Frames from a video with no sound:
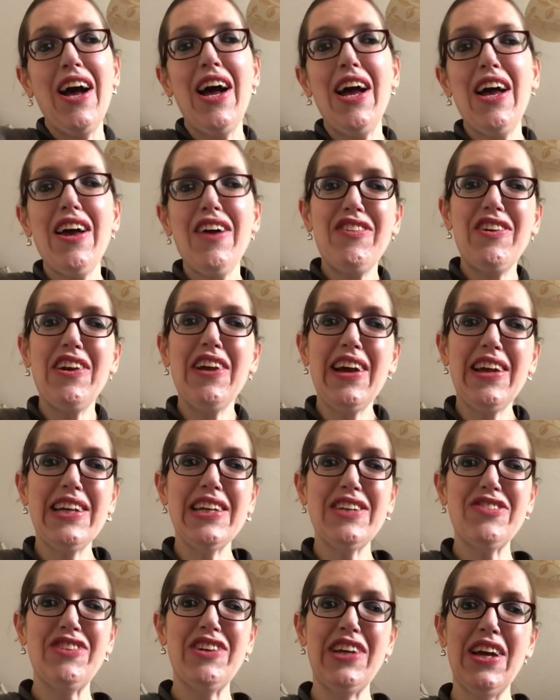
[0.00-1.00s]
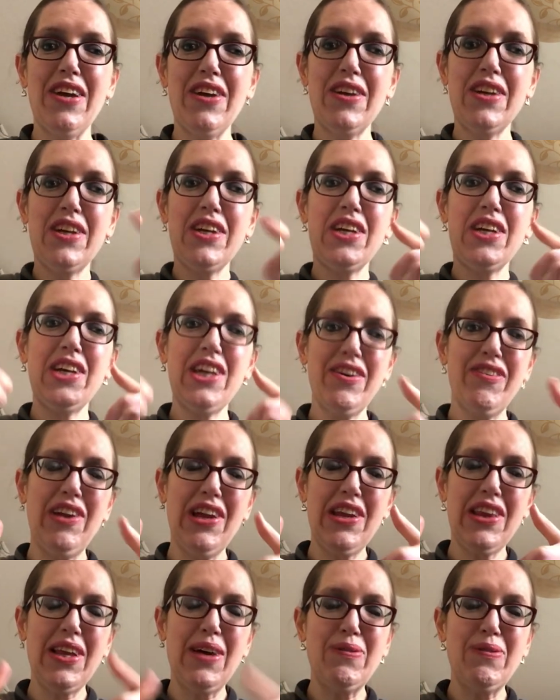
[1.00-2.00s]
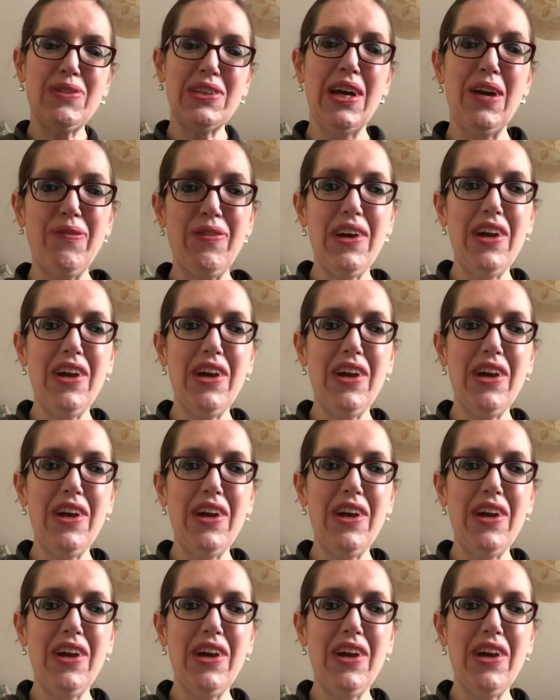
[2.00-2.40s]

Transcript: If you like this video, give it a thumbs up.